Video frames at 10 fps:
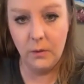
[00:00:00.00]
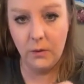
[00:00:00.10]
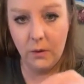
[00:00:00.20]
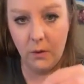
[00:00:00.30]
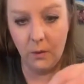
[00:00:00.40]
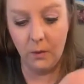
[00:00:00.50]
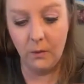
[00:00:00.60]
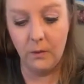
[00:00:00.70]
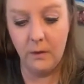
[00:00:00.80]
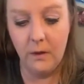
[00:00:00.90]
through the
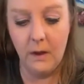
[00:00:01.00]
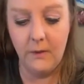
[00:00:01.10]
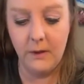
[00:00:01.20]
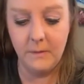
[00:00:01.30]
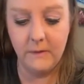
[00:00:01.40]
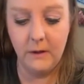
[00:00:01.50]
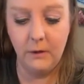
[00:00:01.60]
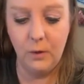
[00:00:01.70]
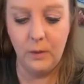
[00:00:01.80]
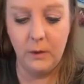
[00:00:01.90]
hole and then I'm just
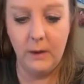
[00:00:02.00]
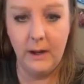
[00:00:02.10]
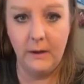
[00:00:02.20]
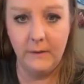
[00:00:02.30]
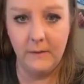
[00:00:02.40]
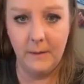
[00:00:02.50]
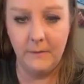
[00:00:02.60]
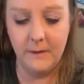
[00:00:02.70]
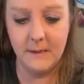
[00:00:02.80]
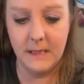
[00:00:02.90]
going to loop it around on
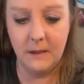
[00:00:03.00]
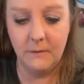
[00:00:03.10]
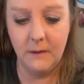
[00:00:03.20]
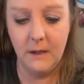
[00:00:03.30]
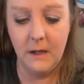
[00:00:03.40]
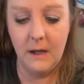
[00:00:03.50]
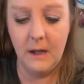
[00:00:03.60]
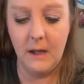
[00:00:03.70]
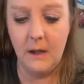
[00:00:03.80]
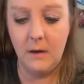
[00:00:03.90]
top of itself
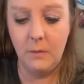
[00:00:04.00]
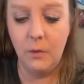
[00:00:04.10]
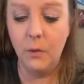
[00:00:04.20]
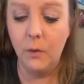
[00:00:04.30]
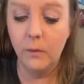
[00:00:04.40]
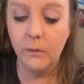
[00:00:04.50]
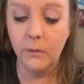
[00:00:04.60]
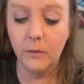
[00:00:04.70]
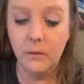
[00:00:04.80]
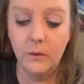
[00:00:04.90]
and pull.
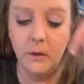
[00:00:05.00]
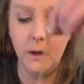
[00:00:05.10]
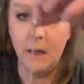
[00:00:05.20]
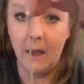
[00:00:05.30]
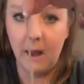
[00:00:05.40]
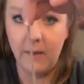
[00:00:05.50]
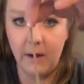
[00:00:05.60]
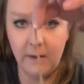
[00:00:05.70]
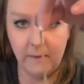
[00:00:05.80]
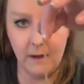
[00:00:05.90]

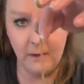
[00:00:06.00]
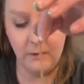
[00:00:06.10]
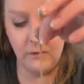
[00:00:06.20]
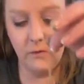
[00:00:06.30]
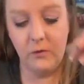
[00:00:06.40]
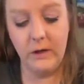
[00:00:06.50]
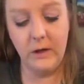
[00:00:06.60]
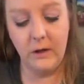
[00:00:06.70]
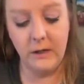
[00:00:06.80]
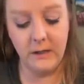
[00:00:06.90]
And then it's got a little
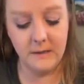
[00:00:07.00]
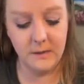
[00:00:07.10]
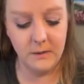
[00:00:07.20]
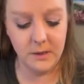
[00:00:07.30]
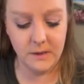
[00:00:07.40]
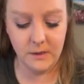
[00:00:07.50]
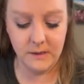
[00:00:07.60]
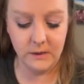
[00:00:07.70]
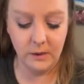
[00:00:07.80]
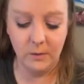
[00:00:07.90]
string on it, so it
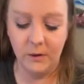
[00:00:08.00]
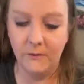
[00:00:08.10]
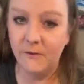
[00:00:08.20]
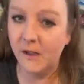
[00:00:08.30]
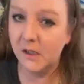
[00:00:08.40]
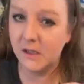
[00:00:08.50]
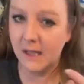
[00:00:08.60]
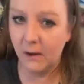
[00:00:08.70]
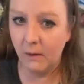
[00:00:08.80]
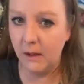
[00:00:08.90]
just looks a little more
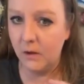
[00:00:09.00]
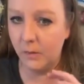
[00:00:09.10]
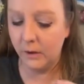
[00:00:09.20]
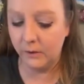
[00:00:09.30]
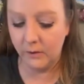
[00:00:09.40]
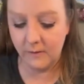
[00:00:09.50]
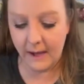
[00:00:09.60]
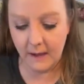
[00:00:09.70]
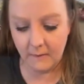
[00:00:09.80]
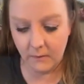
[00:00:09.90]
finished that way. You could put a
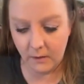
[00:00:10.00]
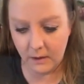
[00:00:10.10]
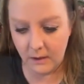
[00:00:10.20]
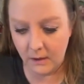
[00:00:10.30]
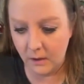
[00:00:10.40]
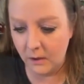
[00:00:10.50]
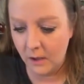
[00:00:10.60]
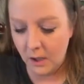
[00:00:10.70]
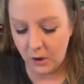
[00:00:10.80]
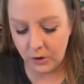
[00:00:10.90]
little tassel on
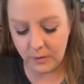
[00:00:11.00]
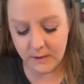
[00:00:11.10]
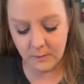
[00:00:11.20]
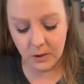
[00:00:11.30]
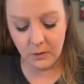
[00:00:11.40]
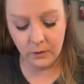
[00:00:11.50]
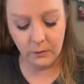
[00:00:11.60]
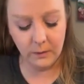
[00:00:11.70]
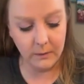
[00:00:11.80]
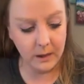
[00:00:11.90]
here. You could put some
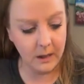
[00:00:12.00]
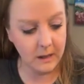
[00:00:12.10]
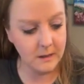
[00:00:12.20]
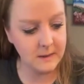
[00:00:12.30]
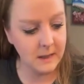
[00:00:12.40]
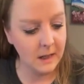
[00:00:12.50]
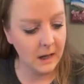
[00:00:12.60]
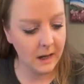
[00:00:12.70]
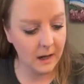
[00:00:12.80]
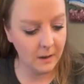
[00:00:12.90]
cute little ribbons.